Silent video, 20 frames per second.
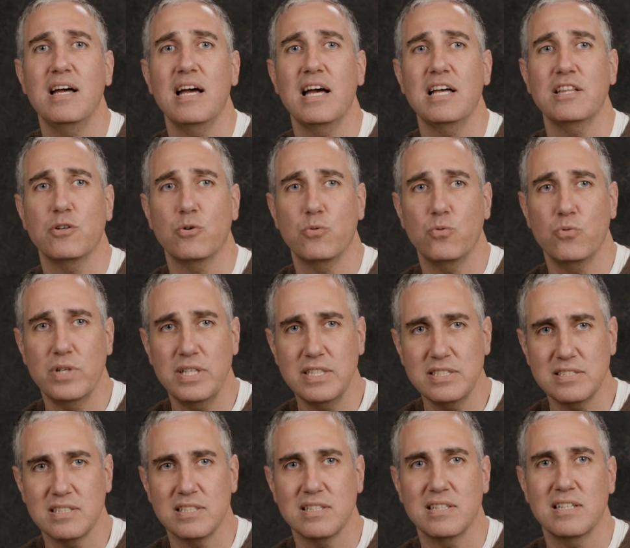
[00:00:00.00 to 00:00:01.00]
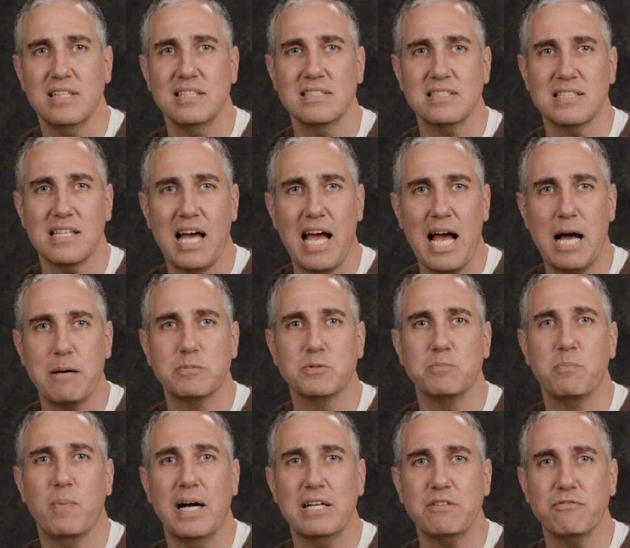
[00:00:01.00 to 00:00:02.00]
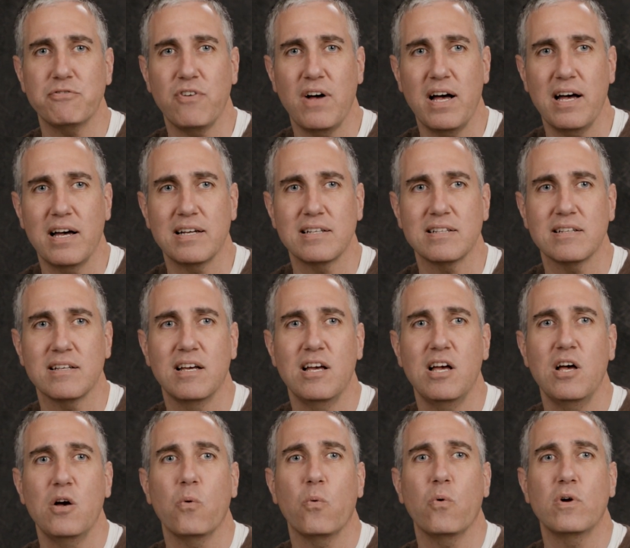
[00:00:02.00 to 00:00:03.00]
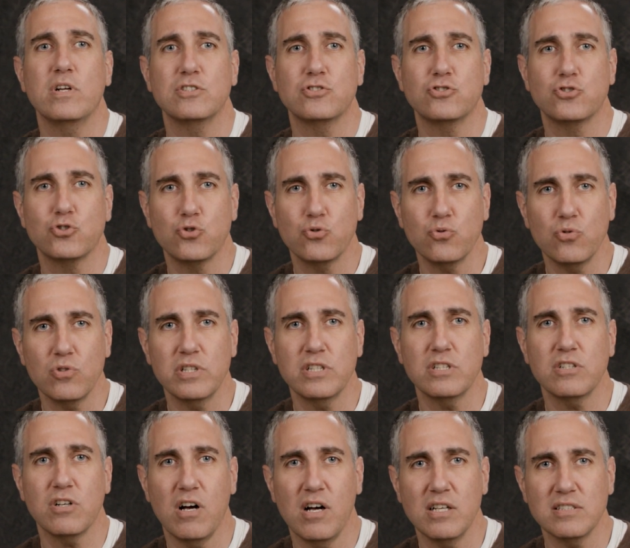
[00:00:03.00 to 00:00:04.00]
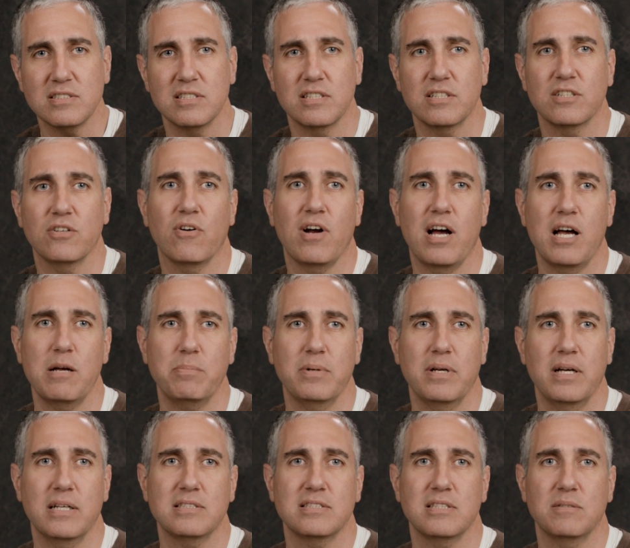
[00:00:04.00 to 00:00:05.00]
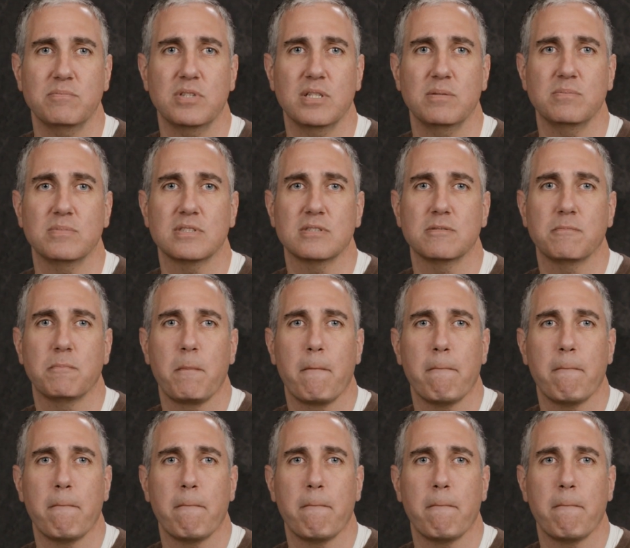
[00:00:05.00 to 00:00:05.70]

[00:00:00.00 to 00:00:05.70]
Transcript: and the reason these labs might find what is truly causing your IBS symptoms.